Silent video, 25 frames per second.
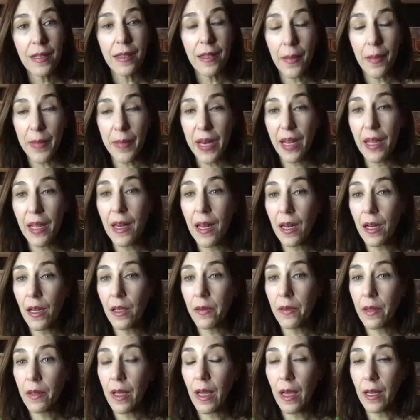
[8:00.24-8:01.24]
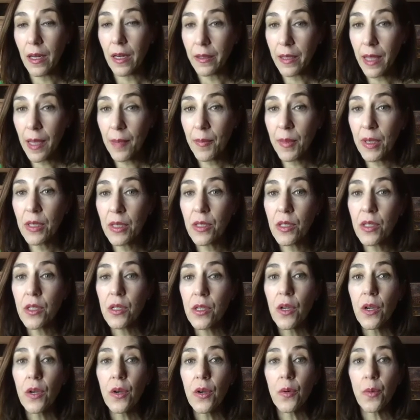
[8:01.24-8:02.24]
lemonade out of out of lemons?
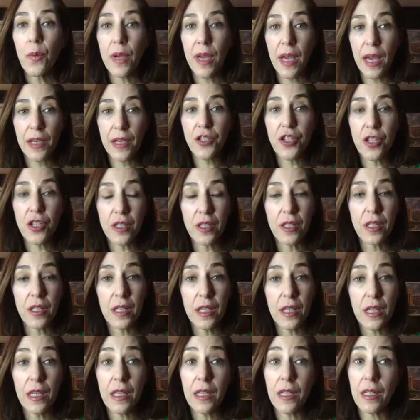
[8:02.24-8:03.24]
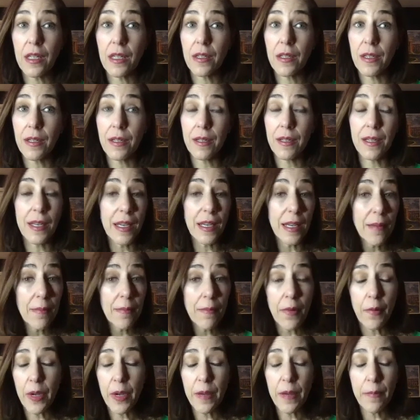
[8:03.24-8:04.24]
We actually
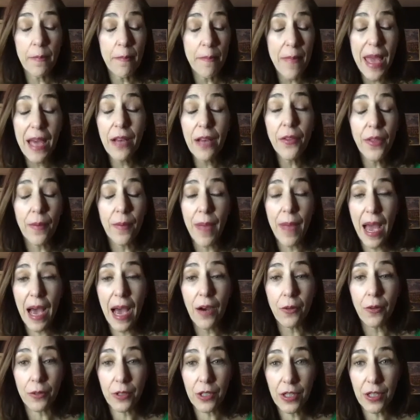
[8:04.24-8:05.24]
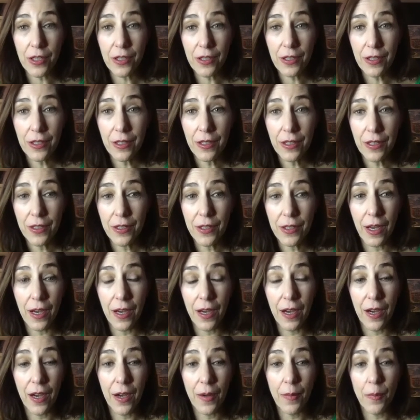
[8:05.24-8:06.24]
we mailed them out
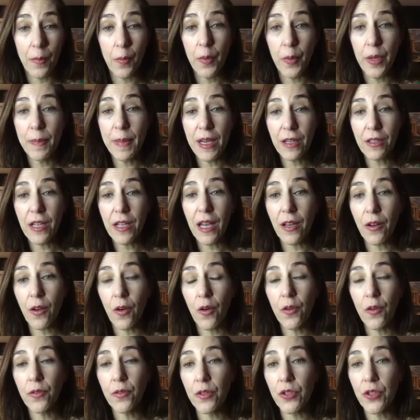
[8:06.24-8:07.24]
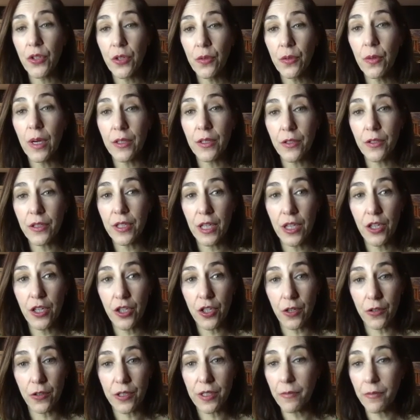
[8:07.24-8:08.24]
um, we mailed out over 200
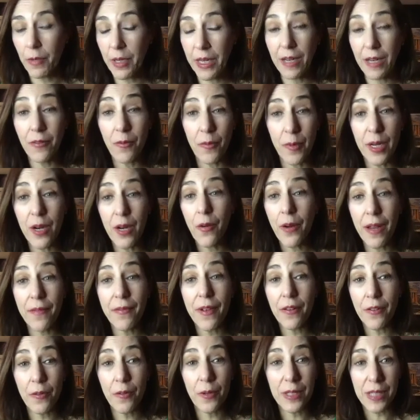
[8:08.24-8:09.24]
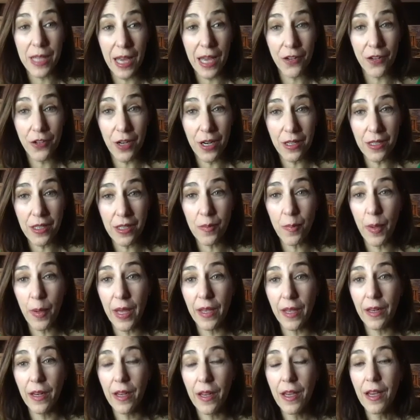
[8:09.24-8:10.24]
t-shirts and we didn't we don't have everyone's address
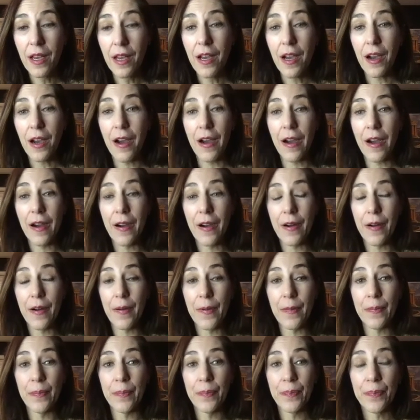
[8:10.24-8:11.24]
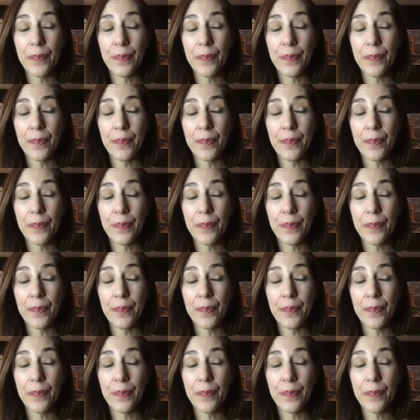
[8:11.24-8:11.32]
but um,